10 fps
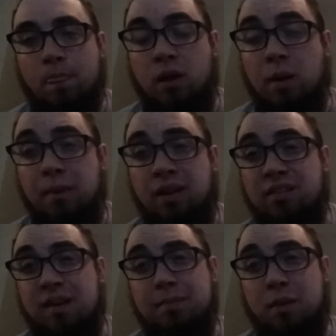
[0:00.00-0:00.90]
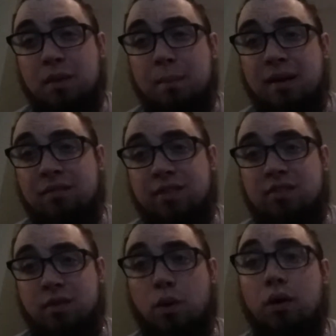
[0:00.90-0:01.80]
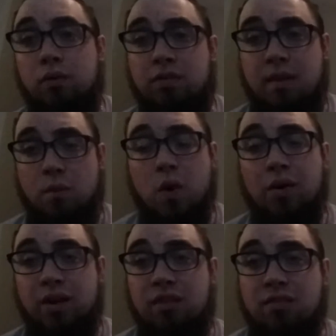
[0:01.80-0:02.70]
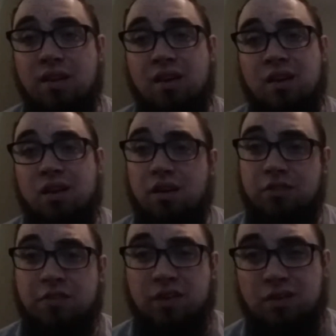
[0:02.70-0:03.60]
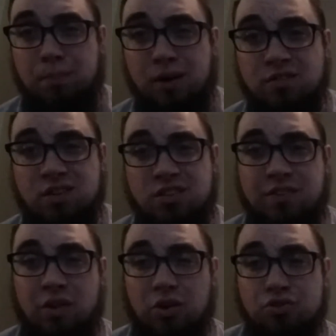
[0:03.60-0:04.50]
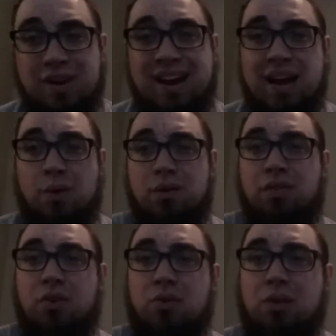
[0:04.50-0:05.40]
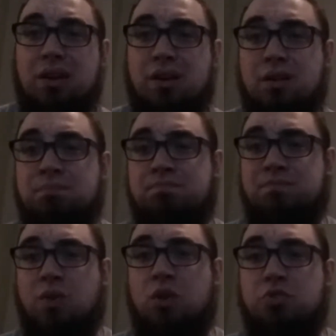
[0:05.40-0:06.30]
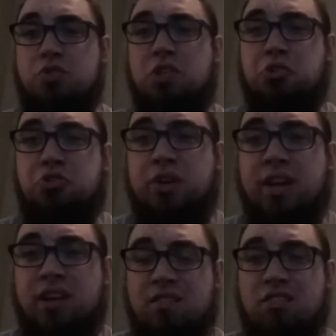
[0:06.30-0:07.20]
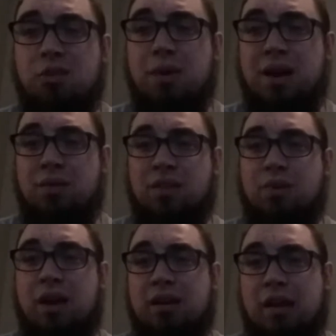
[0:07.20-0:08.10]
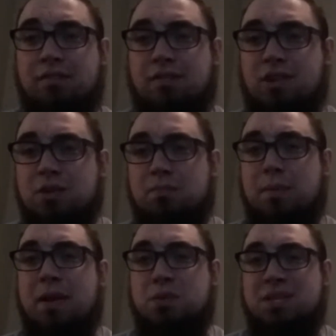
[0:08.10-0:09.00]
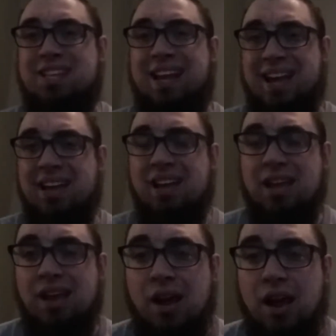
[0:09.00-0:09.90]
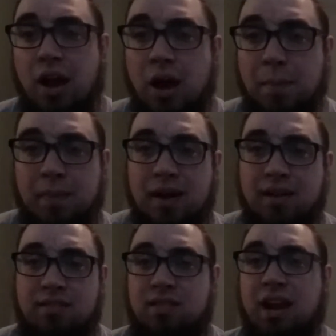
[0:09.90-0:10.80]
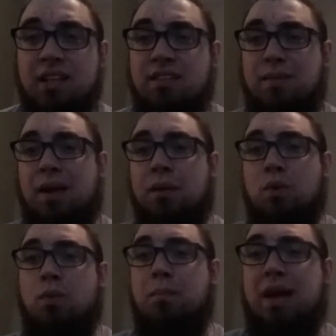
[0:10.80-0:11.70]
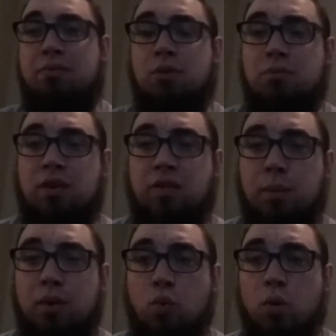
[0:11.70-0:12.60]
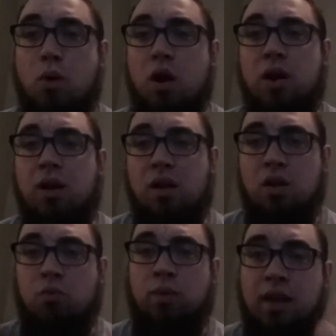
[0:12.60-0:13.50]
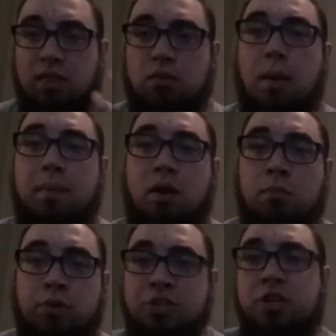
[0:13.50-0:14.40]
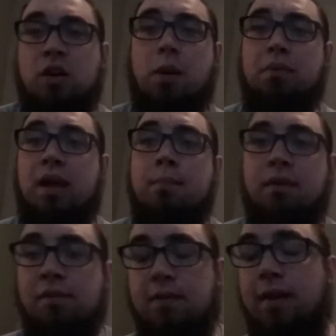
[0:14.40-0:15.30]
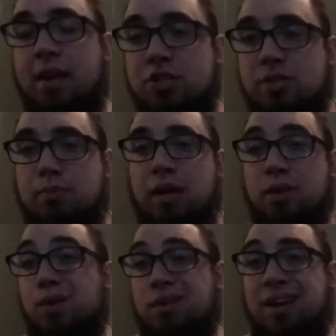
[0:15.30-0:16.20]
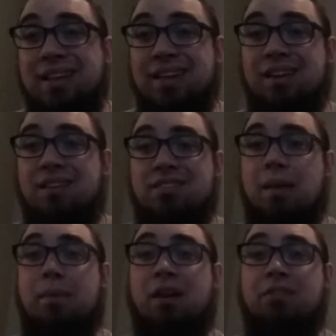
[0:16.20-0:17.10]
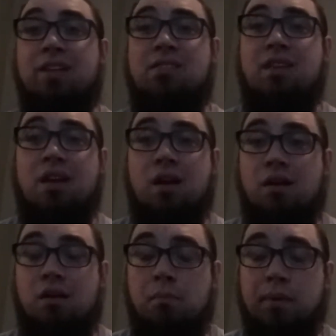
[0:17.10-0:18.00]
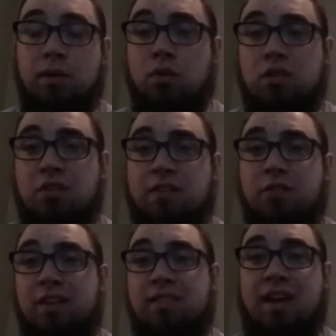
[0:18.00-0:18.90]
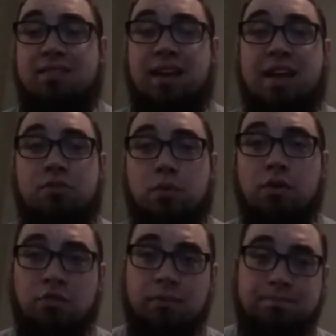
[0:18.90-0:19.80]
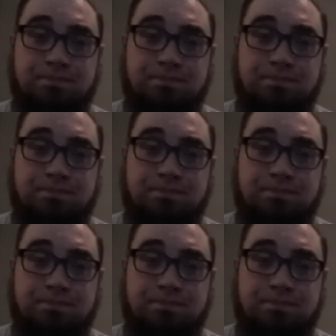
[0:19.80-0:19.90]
And the same thing with the benefits of the oil, the same qualities. If your beard starts to feel a little dried out and a little stringy because it's humid out, and that's what I've been messing with today. I did the same thing. I went in the bathroom, took a little bit of warm water, ran it through my beard, brushed it a couple times, and it felt like I just applied the oil. I didn't. Same benefits. Beard looked and felt fantastic afterwards.